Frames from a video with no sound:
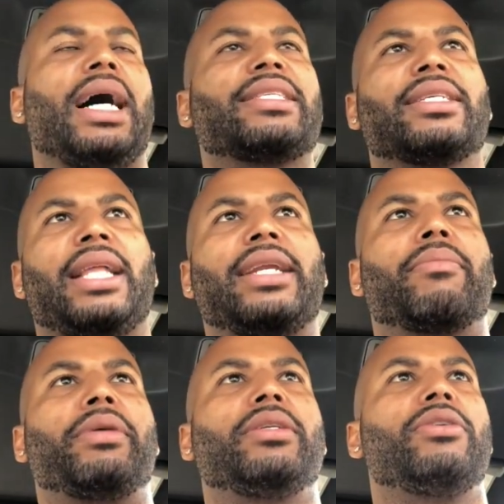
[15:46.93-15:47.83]
I just like
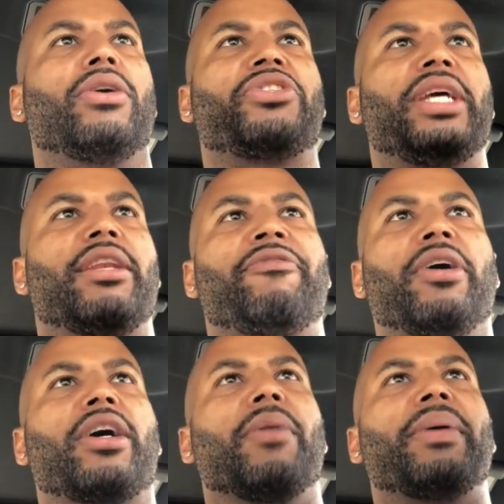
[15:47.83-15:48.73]
to be, you know, shut the
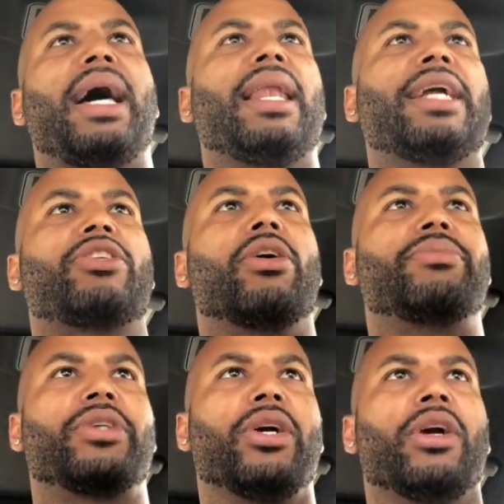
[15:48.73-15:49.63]
fuck up, and I like to
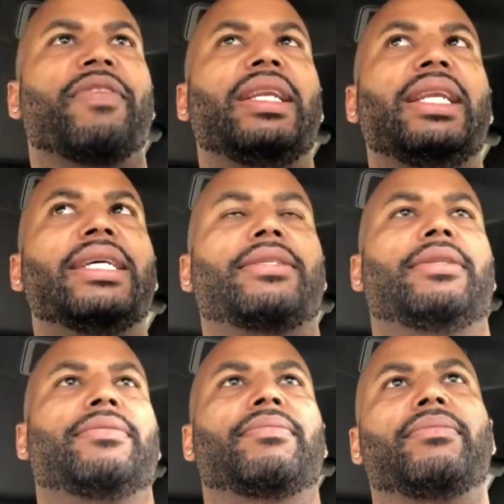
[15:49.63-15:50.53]
observe and listen.